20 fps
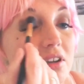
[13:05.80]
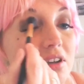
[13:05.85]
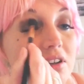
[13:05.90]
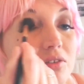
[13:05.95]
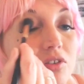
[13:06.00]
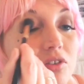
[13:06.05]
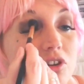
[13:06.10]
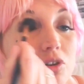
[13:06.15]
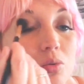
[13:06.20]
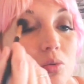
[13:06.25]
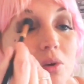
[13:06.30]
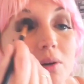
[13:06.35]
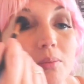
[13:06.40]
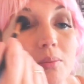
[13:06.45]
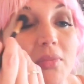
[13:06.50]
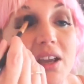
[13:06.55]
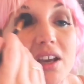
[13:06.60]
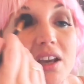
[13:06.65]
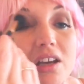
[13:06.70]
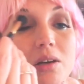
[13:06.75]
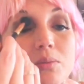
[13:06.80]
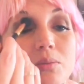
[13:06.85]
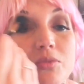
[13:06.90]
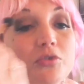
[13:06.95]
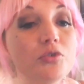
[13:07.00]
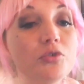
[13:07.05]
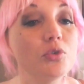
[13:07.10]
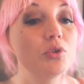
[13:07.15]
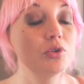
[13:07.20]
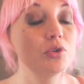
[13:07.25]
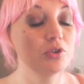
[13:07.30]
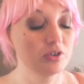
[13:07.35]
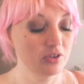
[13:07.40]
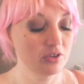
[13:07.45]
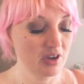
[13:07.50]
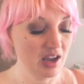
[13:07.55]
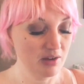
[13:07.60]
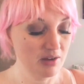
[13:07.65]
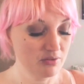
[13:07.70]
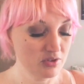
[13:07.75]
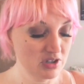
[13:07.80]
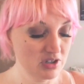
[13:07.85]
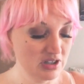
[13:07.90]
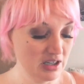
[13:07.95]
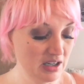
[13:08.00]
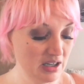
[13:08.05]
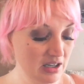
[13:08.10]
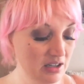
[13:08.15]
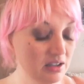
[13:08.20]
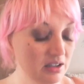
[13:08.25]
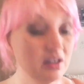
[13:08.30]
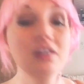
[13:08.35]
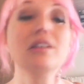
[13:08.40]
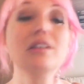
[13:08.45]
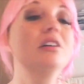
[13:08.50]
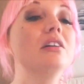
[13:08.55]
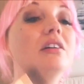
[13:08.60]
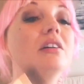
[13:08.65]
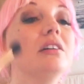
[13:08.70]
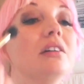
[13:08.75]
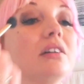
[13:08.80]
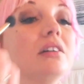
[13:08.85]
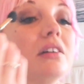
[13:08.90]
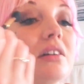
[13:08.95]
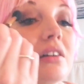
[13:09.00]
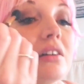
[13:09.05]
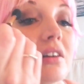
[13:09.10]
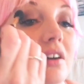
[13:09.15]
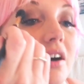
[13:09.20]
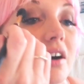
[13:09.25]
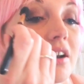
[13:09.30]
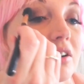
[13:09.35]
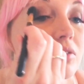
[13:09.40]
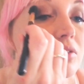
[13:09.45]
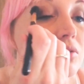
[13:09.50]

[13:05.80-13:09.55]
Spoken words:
if you want makeup for everyday kind